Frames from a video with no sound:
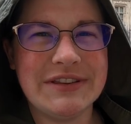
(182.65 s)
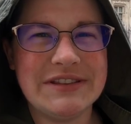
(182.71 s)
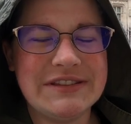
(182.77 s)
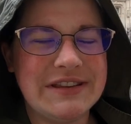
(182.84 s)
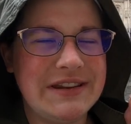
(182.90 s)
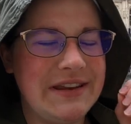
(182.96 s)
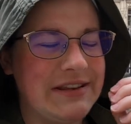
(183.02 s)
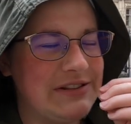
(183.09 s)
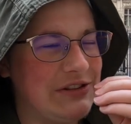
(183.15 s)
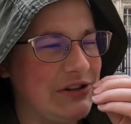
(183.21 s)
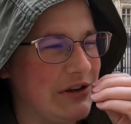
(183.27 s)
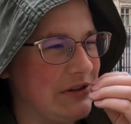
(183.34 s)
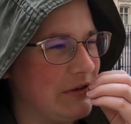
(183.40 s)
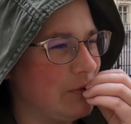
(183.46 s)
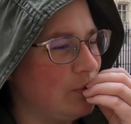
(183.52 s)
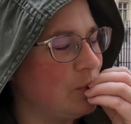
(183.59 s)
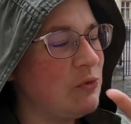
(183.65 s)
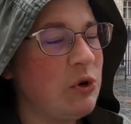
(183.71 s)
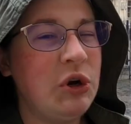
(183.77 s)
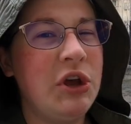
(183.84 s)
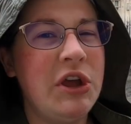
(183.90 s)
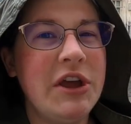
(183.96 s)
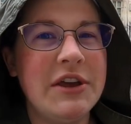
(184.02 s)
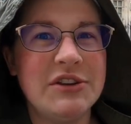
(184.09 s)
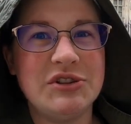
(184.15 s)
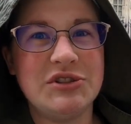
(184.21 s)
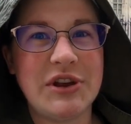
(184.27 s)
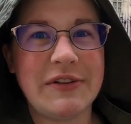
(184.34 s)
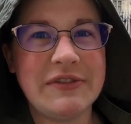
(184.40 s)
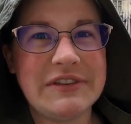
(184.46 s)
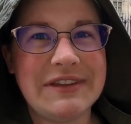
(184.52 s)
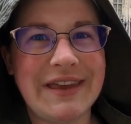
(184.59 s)
in the city is just
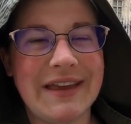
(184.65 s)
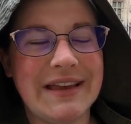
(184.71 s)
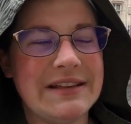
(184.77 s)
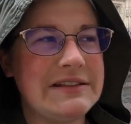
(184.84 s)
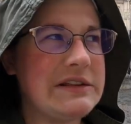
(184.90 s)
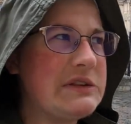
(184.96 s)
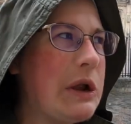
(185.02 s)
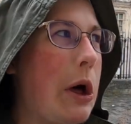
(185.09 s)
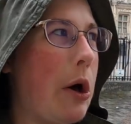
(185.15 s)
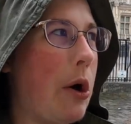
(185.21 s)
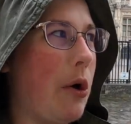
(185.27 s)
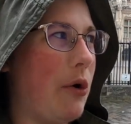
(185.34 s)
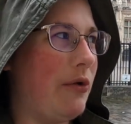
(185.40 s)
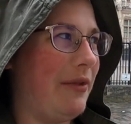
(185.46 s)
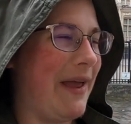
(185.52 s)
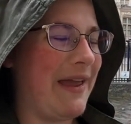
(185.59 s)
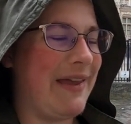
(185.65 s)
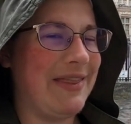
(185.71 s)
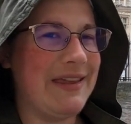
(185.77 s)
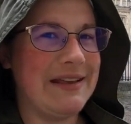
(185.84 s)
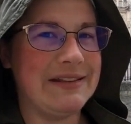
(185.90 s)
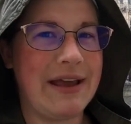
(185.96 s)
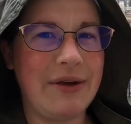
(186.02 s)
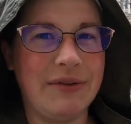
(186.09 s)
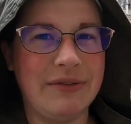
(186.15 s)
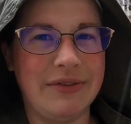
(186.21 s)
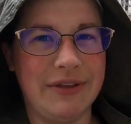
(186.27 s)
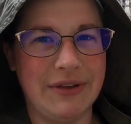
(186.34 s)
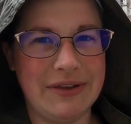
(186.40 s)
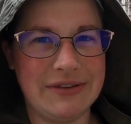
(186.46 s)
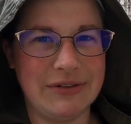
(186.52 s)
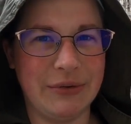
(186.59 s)
chef's kiss. It's not all like this out of
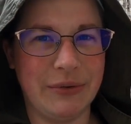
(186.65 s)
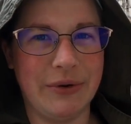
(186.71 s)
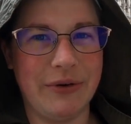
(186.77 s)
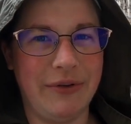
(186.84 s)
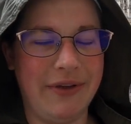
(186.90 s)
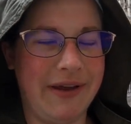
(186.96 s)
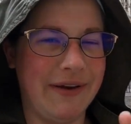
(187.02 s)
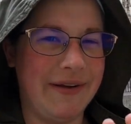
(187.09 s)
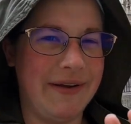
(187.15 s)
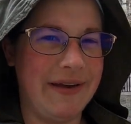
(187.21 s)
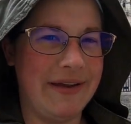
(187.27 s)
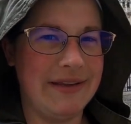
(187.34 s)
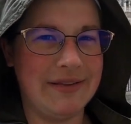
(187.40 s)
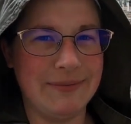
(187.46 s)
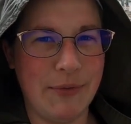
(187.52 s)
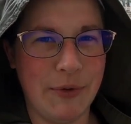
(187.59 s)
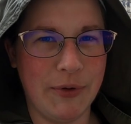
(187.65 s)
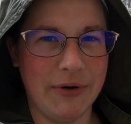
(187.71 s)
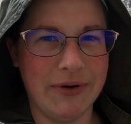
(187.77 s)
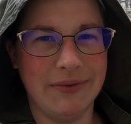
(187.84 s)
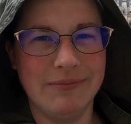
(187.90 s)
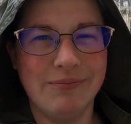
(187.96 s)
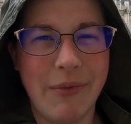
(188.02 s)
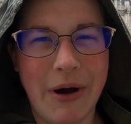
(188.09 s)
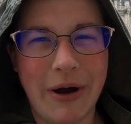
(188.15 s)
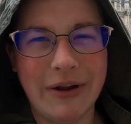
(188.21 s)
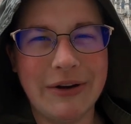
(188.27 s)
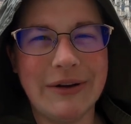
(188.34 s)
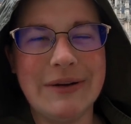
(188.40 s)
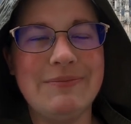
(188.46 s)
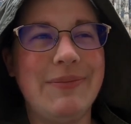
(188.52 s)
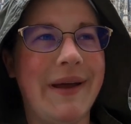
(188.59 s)
the historical area. It's more
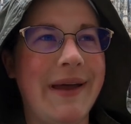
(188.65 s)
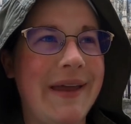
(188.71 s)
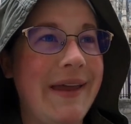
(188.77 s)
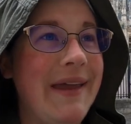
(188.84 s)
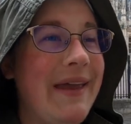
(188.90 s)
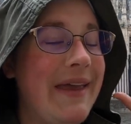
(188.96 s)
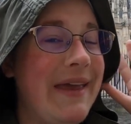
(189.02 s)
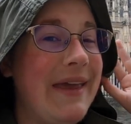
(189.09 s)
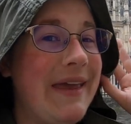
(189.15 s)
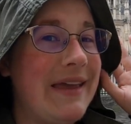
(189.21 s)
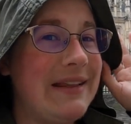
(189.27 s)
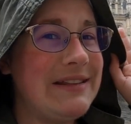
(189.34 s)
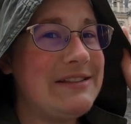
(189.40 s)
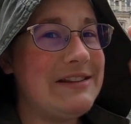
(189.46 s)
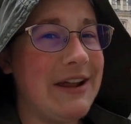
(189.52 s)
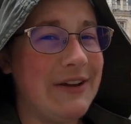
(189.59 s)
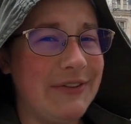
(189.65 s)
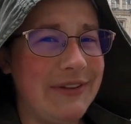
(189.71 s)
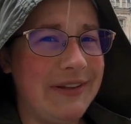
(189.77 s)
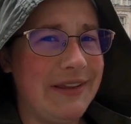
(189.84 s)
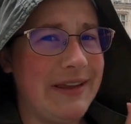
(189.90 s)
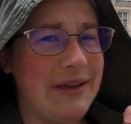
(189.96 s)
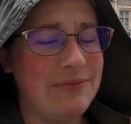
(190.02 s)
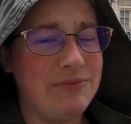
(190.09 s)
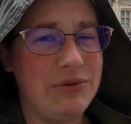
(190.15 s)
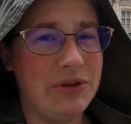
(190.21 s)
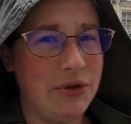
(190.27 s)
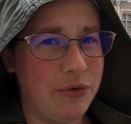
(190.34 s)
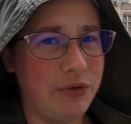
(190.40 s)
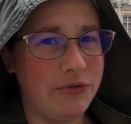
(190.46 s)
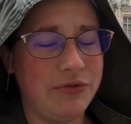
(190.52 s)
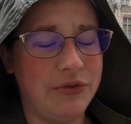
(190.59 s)
modern, but it is definitely a
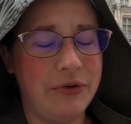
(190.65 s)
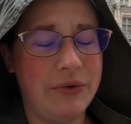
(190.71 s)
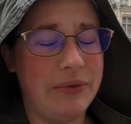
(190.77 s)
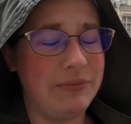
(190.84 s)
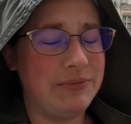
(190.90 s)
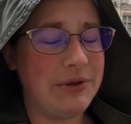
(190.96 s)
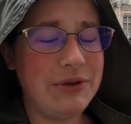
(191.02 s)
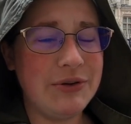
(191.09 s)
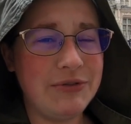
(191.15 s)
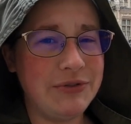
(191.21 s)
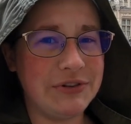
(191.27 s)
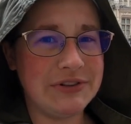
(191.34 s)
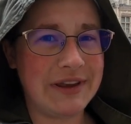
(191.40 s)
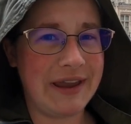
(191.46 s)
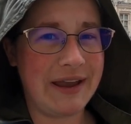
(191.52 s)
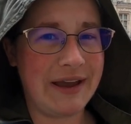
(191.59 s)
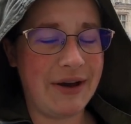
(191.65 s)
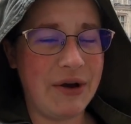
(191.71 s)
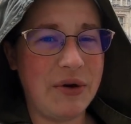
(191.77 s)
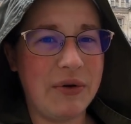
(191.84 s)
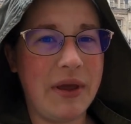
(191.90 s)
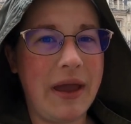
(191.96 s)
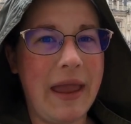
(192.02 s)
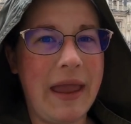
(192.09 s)
beautiful, beautiful town.